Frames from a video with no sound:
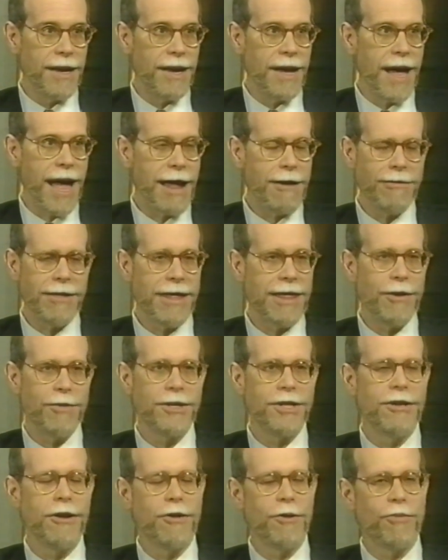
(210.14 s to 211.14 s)
I don't think there
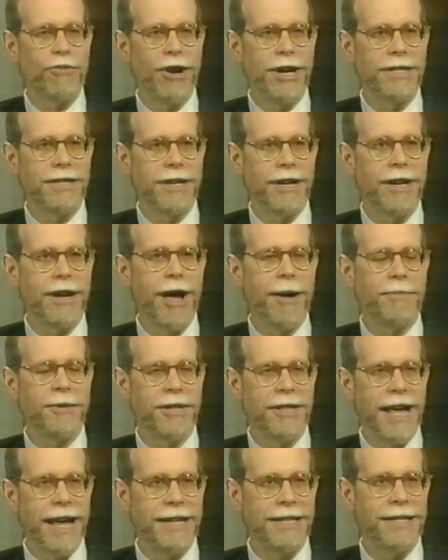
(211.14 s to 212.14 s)
was another president up
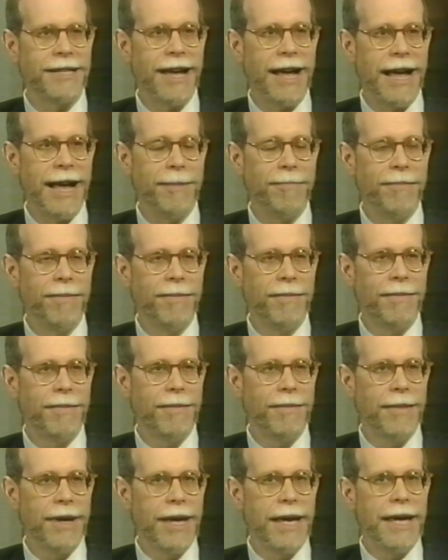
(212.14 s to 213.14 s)
to that time,
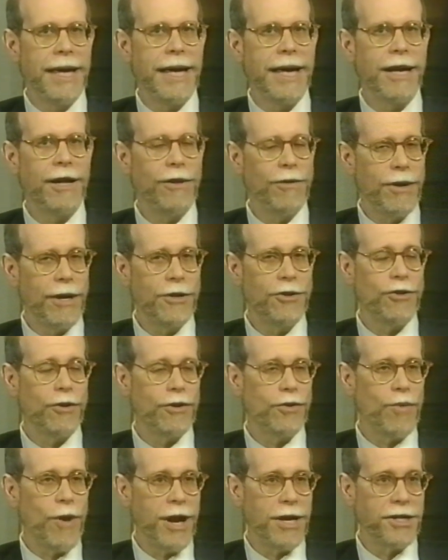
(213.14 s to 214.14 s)
including
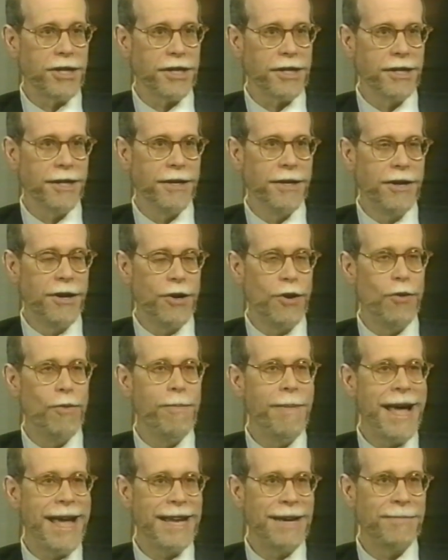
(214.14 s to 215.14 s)
George Washington, who
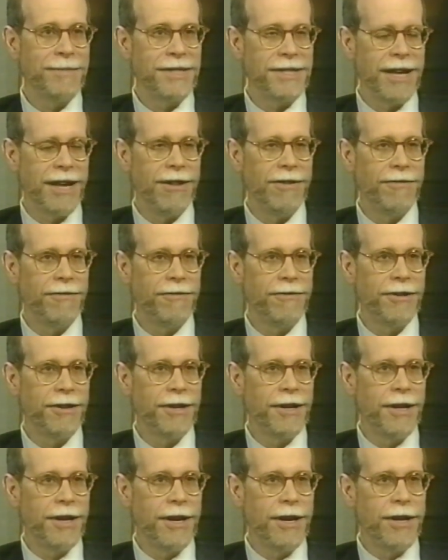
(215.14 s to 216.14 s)
made himself
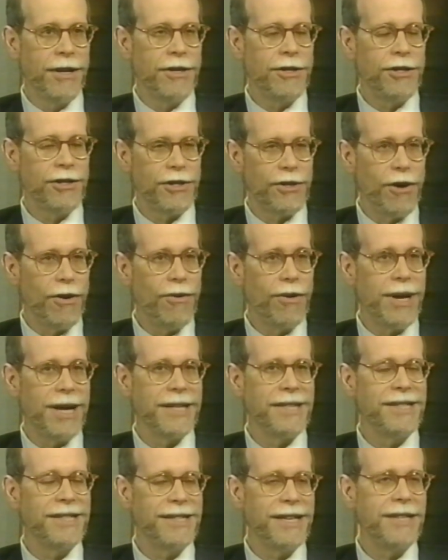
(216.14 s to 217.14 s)
so
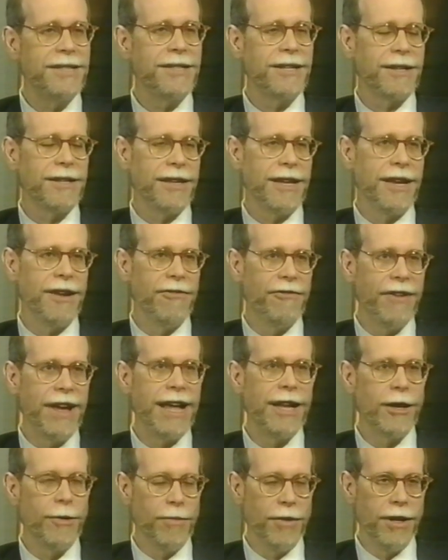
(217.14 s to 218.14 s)
consistently
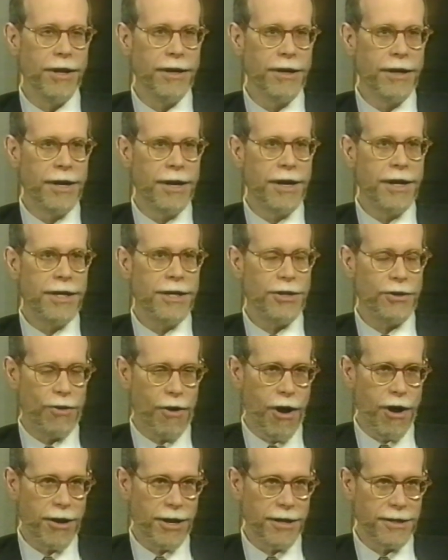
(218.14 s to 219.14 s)
available to
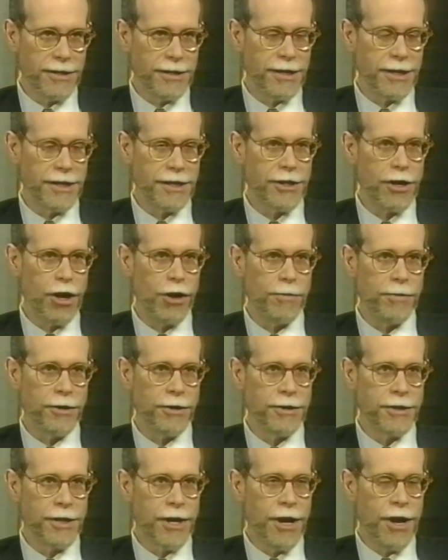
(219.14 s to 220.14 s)
artists and
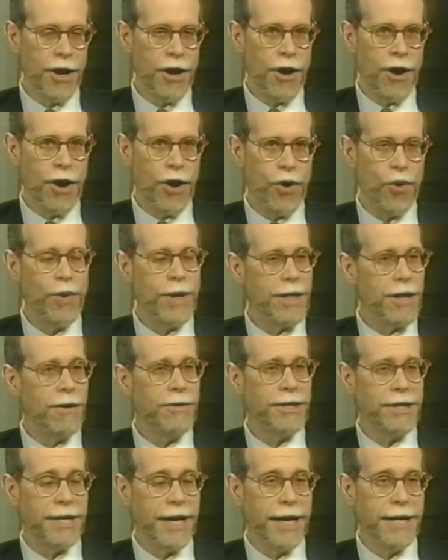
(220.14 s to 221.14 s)
sculptors, who in
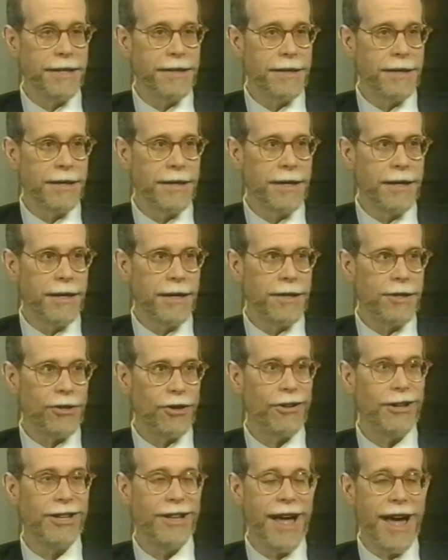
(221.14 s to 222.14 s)
those days
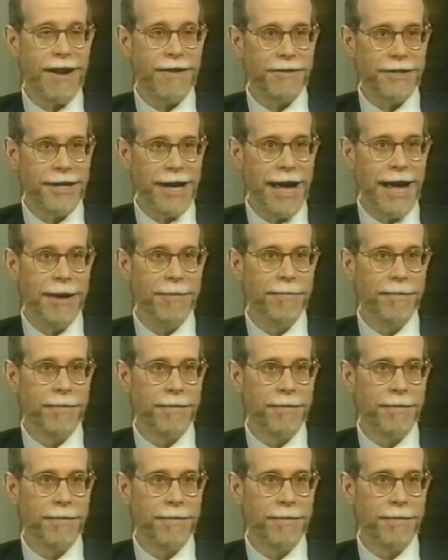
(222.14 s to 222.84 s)
took a lot of time